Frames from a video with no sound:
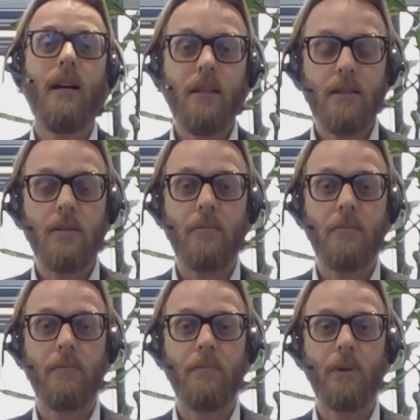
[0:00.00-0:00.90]

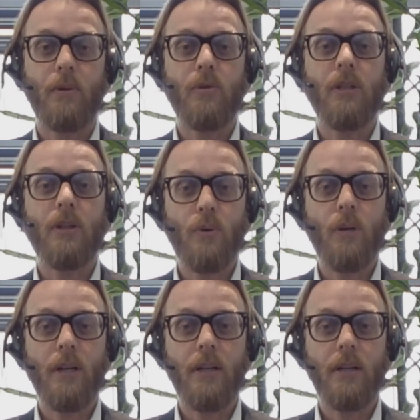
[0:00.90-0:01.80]
and
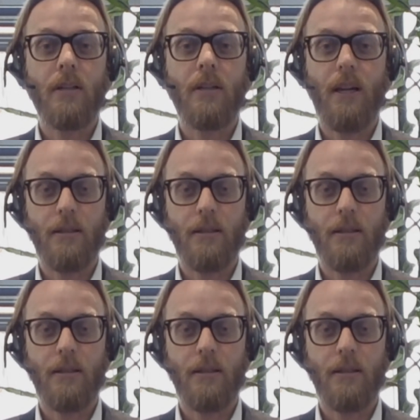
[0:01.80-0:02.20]
producing cooling